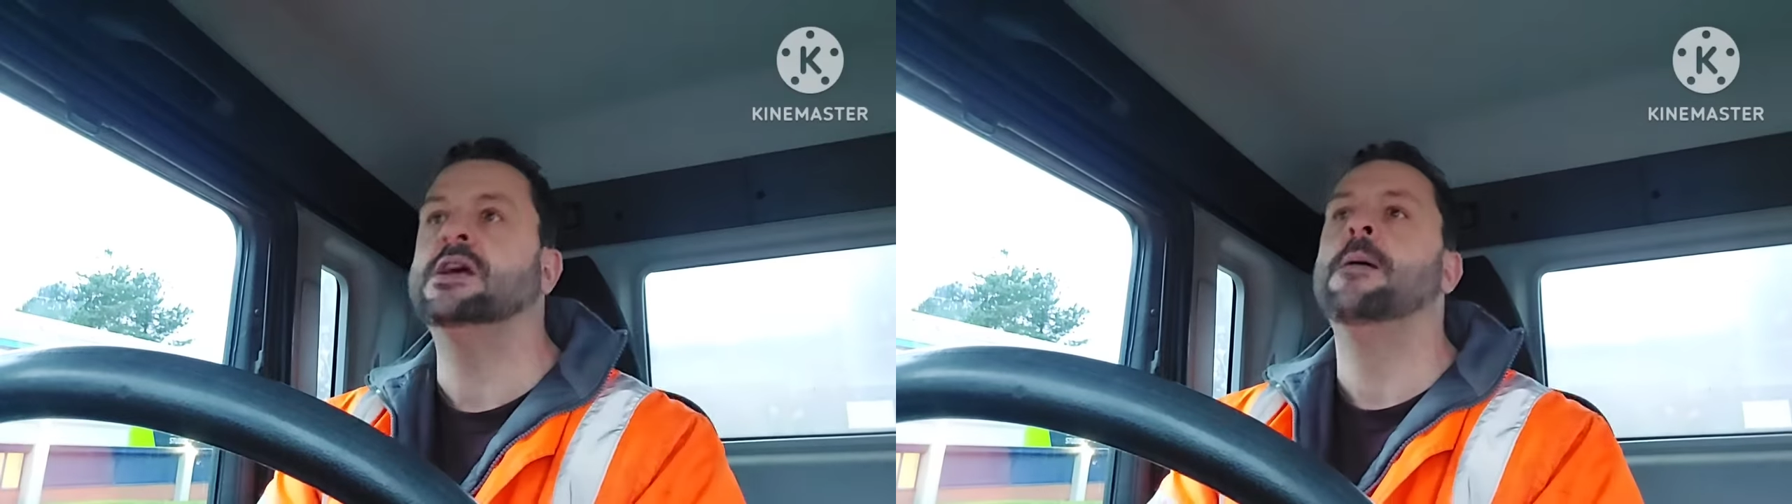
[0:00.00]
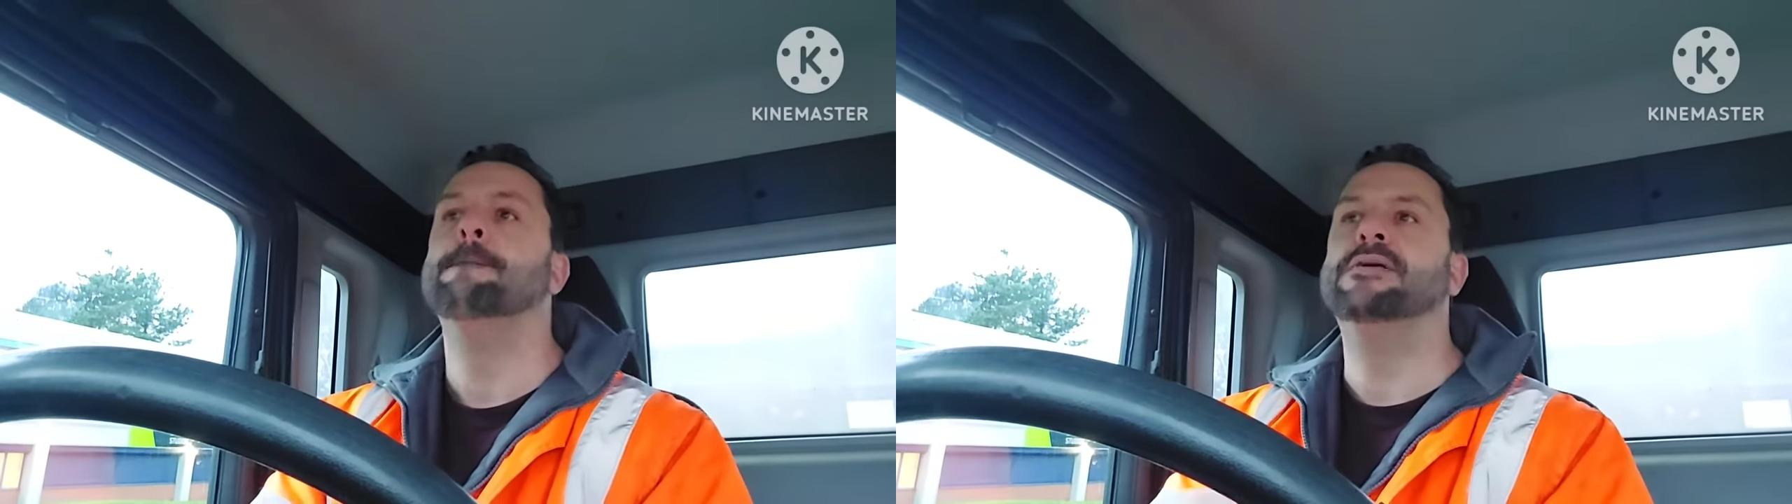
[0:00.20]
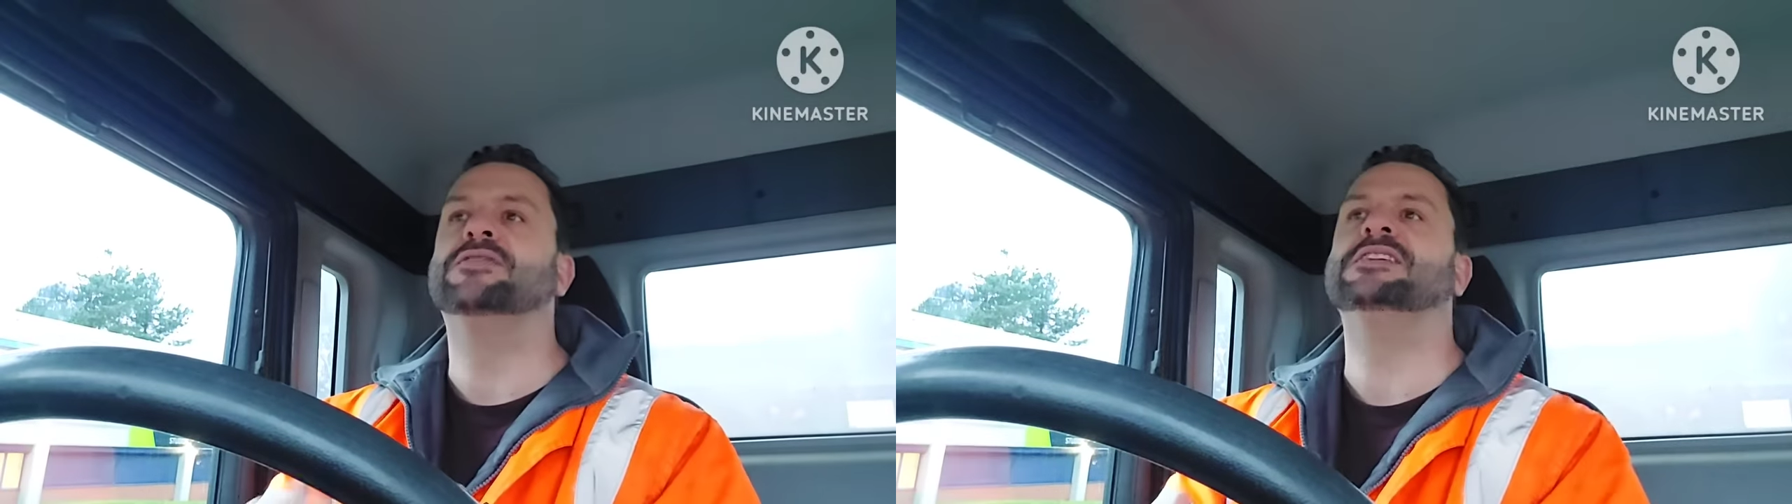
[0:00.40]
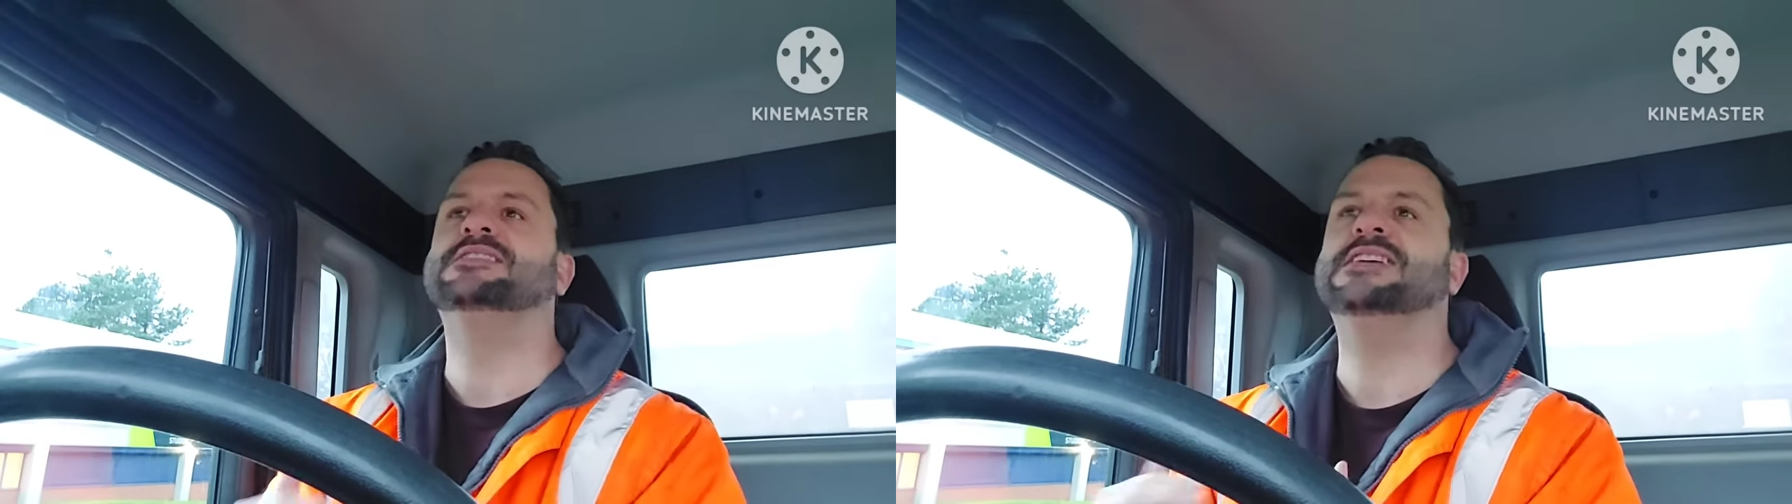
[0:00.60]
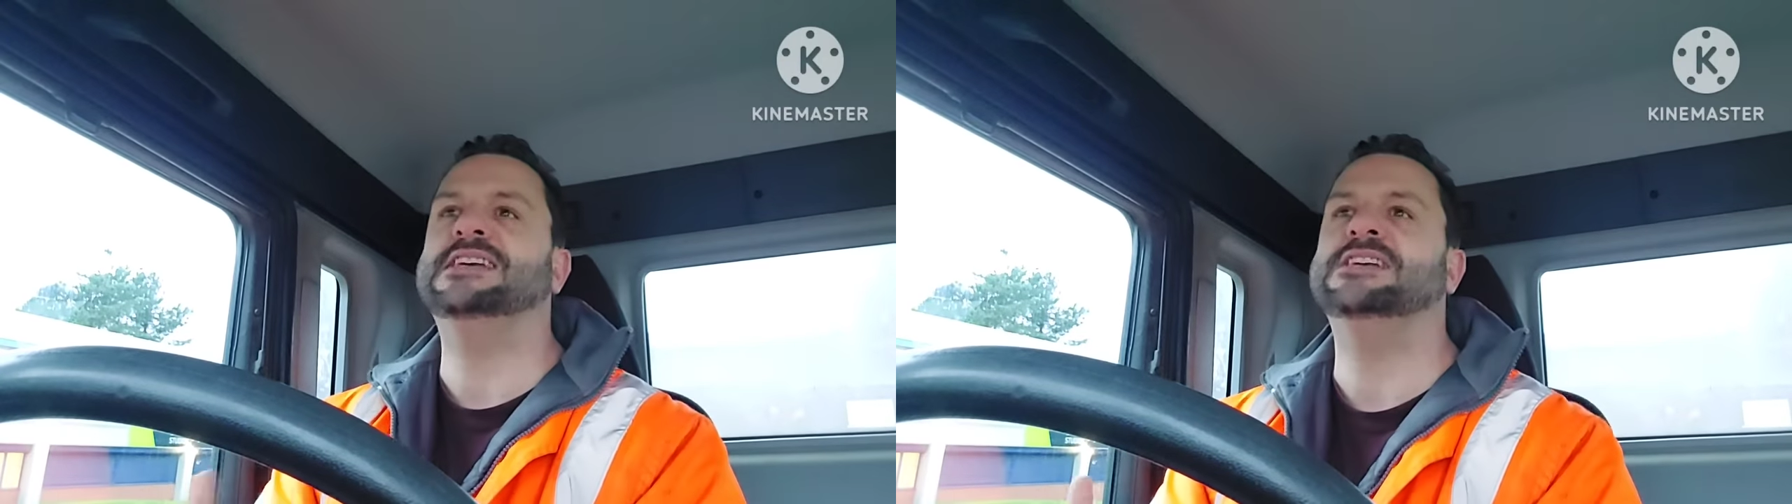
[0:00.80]
but
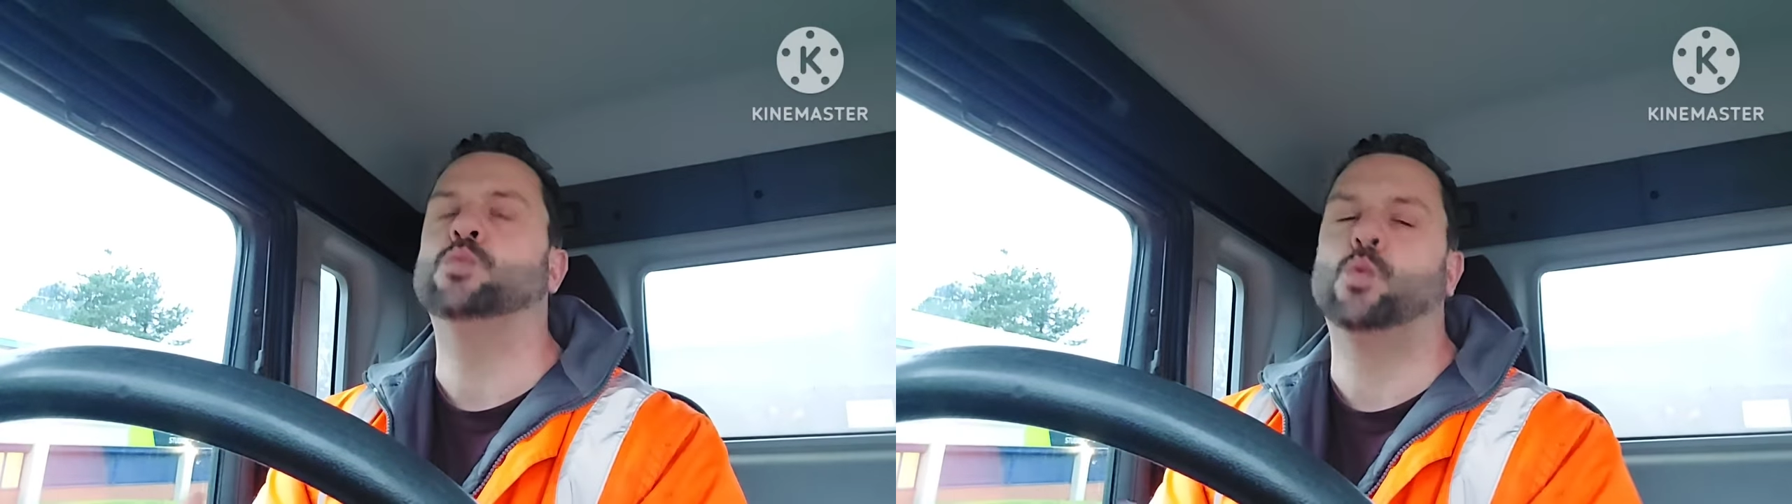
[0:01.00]
this is